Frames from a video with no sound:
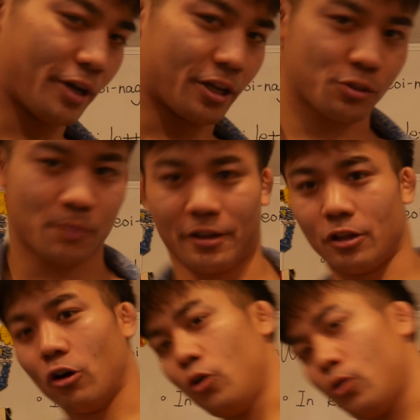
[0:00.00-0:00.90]
explained
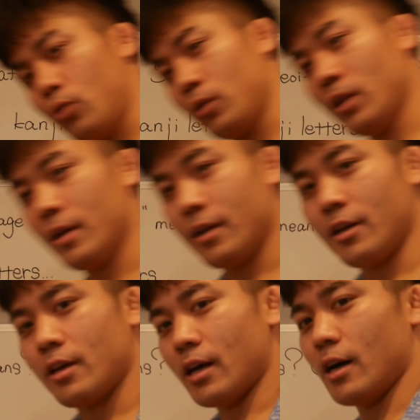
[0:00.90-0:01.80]
all
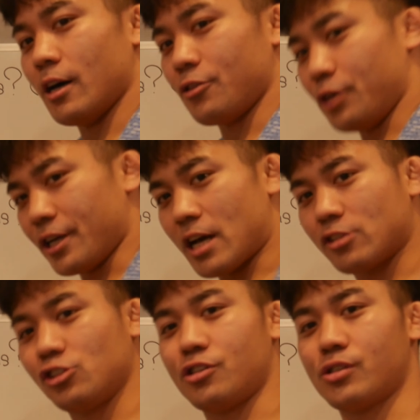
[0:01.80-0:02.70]
3
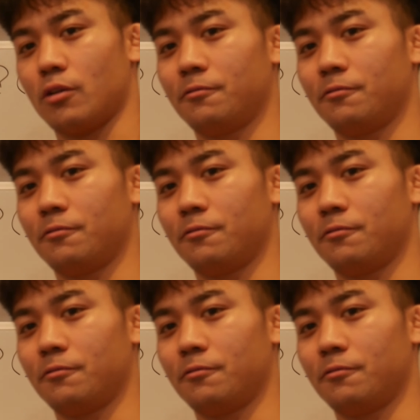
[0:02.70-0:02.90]
kanjis of